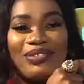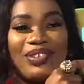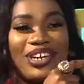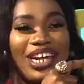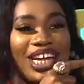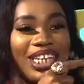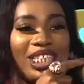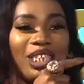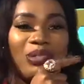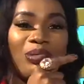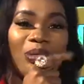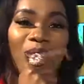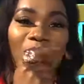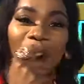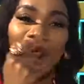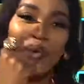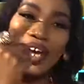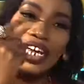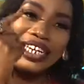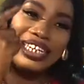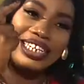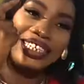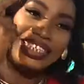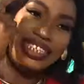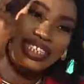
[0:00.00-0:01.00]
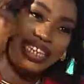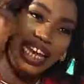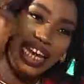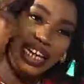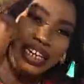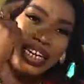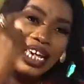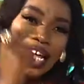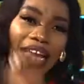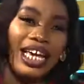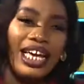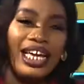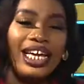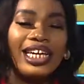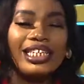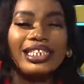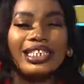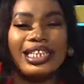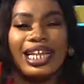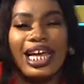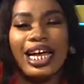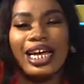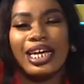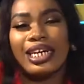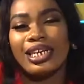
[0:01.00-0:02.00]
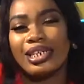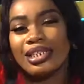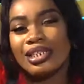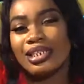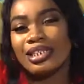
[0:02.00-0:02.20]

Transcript: when I see people wearing the side. It's like...